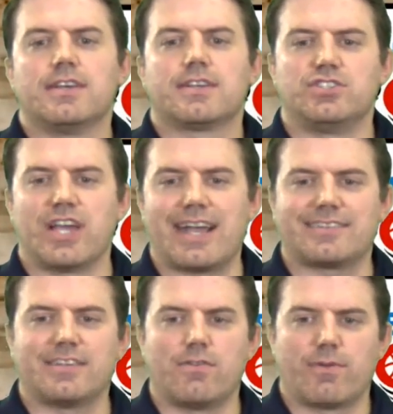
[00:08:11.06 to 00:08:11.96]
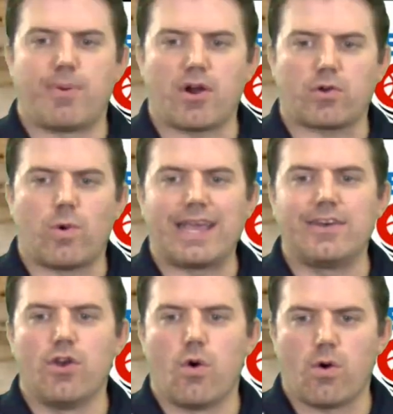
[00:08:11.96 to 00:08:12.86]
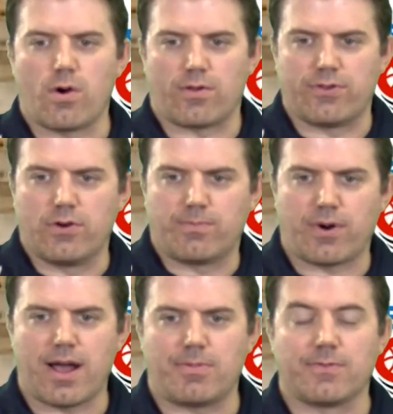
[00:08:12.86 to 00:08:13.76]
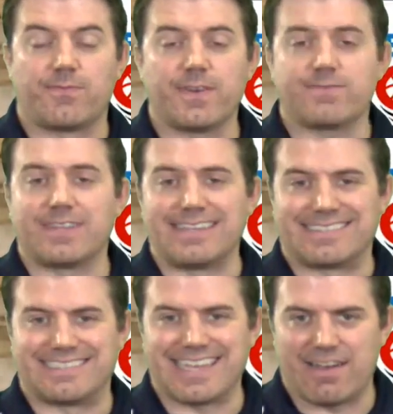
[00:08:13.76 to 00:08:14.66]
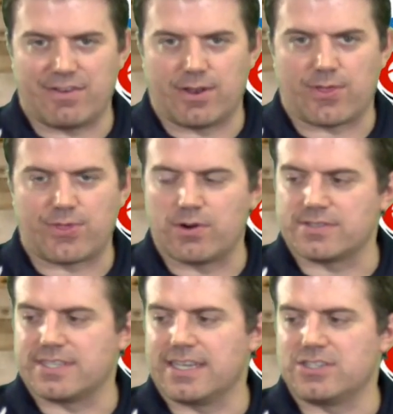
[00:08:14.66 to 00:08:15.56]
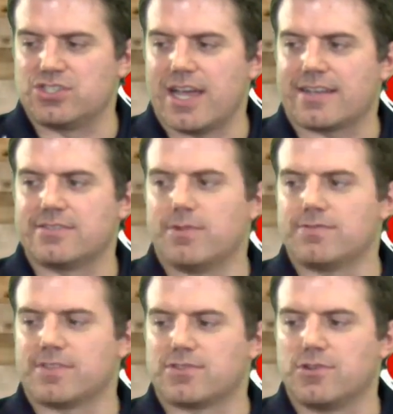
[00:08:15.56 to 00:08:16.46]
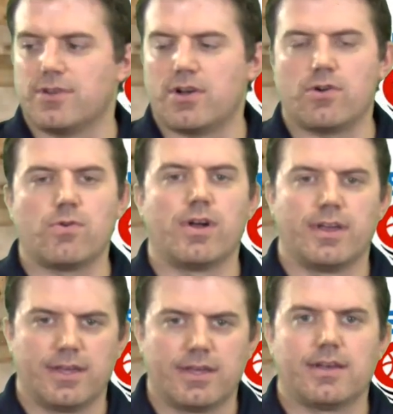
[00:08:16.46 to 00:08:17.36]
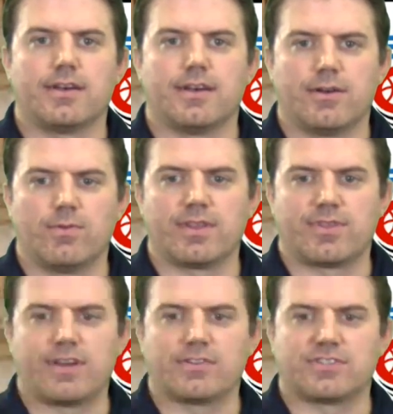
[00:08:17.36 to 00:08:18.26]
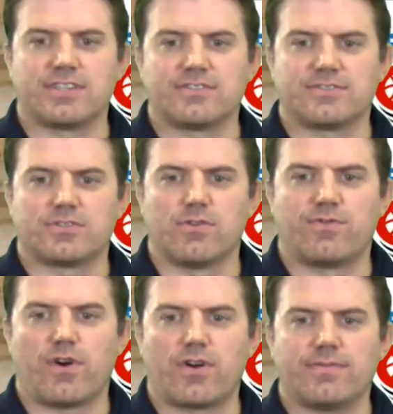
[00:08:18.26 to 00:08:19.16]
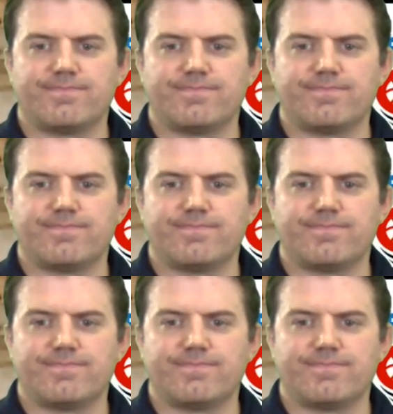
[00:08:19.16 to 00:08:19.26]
Jackson over Parkway North, no problem, 57-13. Jackson moves to 2-0 with their season so far.